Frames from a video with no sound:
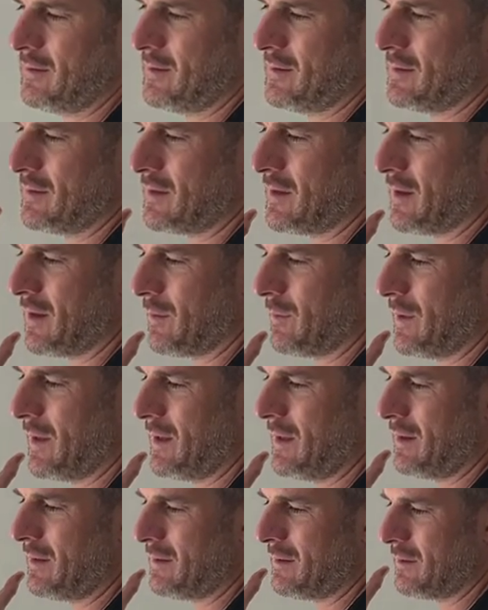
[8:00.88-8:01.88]
Is it going
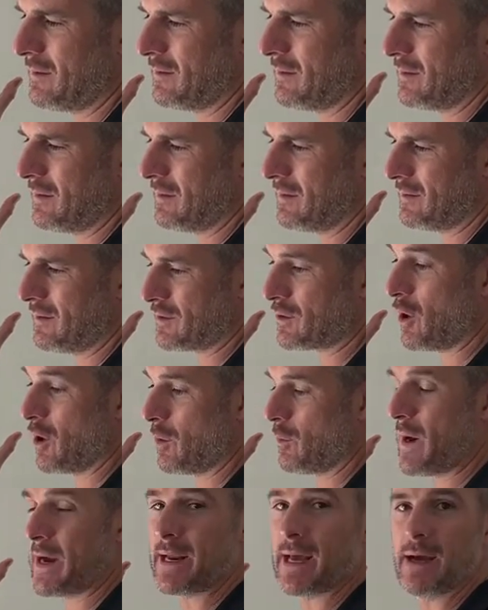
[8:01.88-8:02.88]
away yet? It's gone
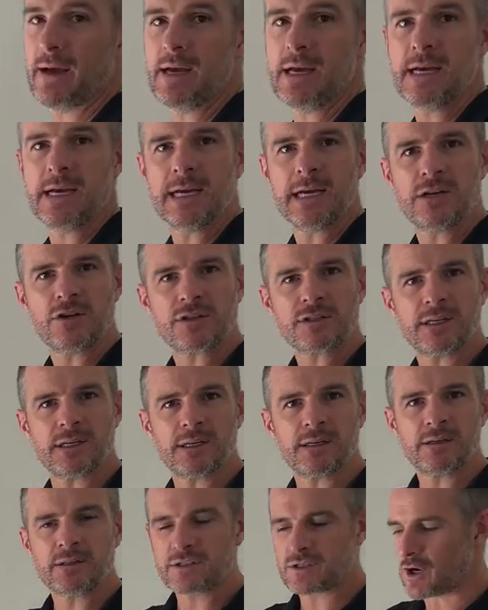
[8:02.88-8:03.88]
away now.
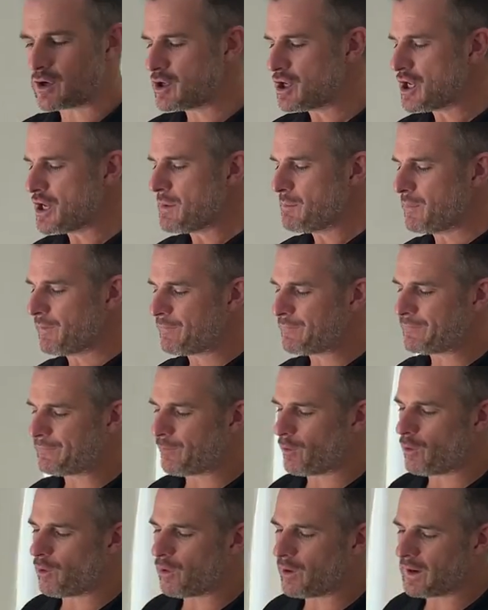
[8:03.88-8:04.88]
Interesting. So
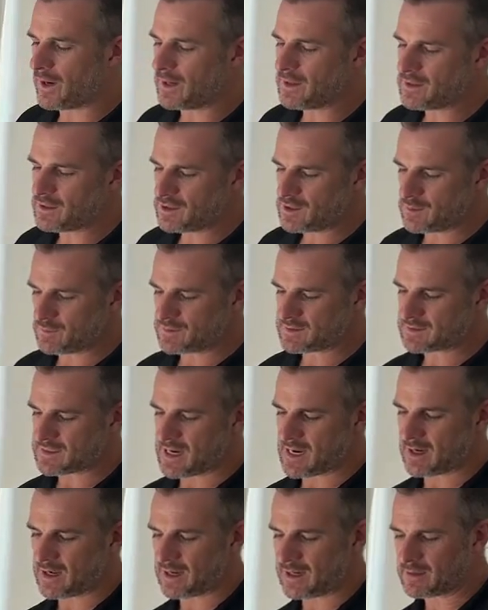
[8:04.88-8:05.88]
before, it would
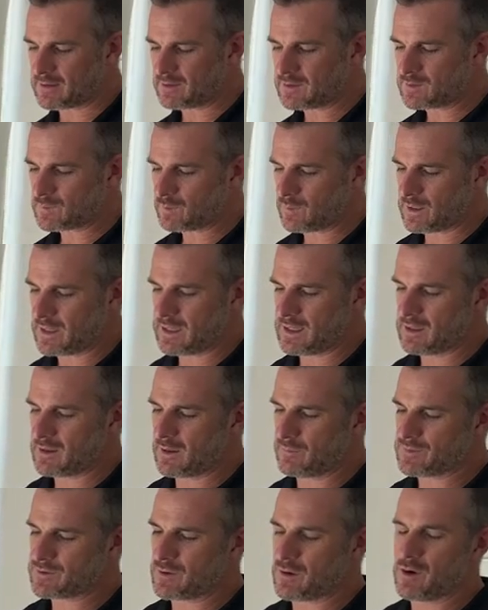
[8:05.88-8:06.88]
start like 20,
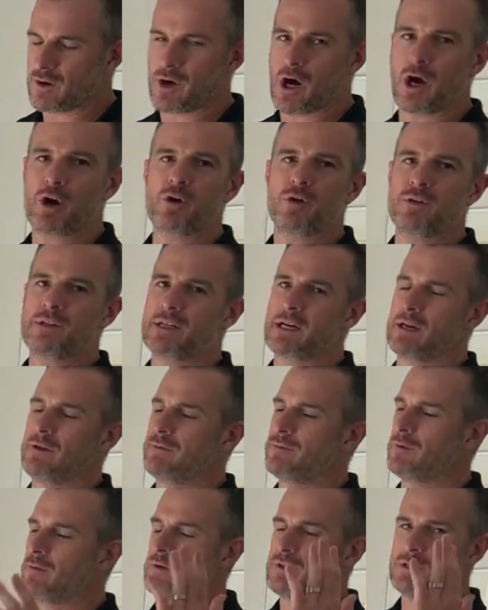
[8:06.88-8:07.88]
comes on, I couldn't take any
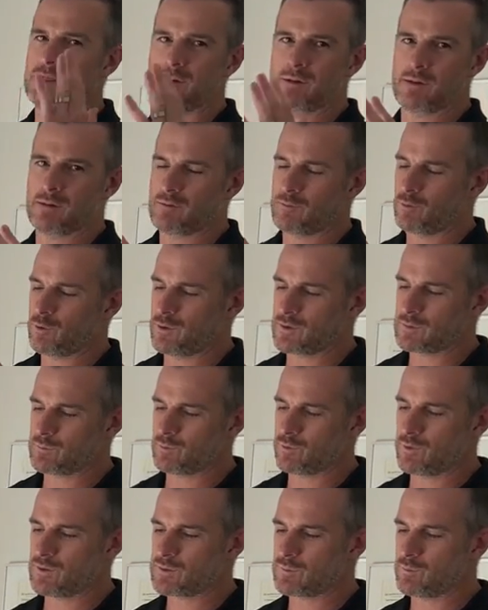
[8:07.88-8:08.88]
further, she'd get worse
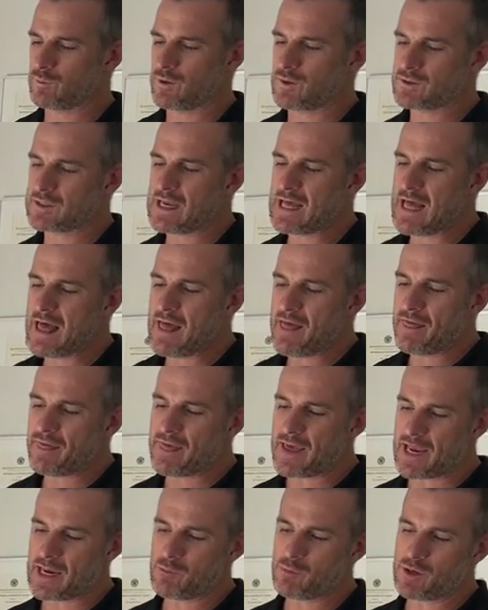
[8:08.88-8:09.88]
and worse and worse.
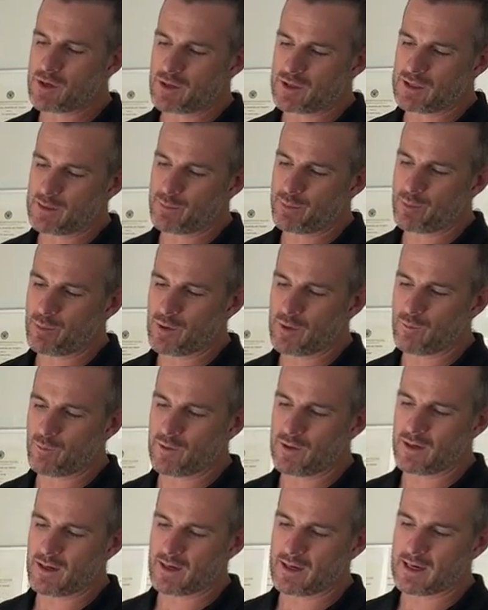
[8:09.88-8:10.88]
Then we got to the point
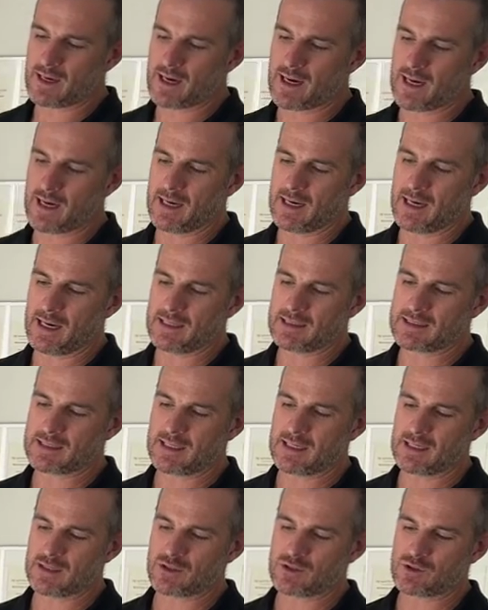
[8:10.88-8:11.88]
where, okay, it's
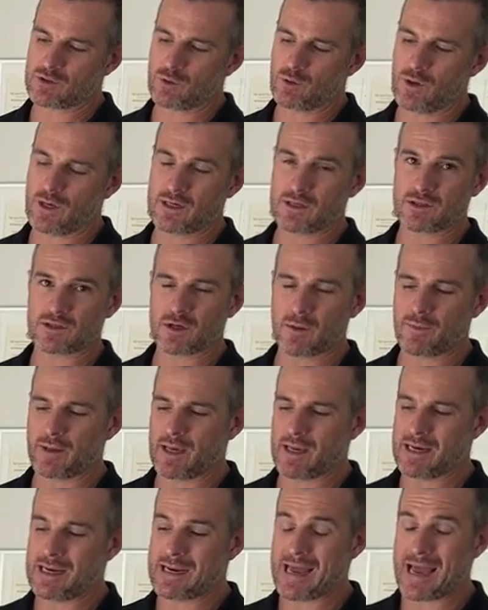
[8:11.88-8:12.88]
getting sore, I had to stop
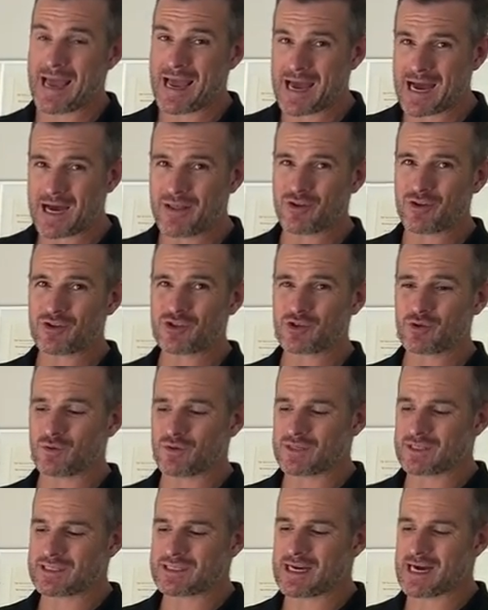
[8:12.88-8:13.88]
there. Now the
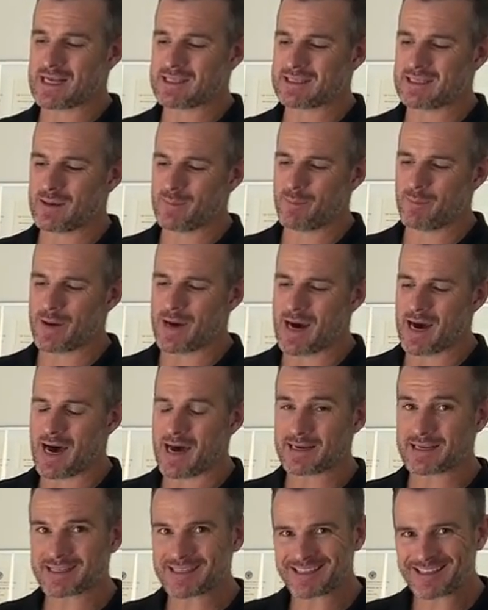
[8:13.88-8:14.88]
soreness starts there,
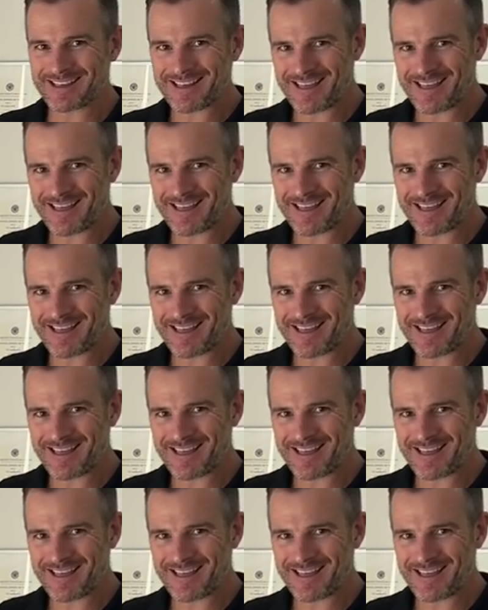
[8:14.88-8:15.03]
but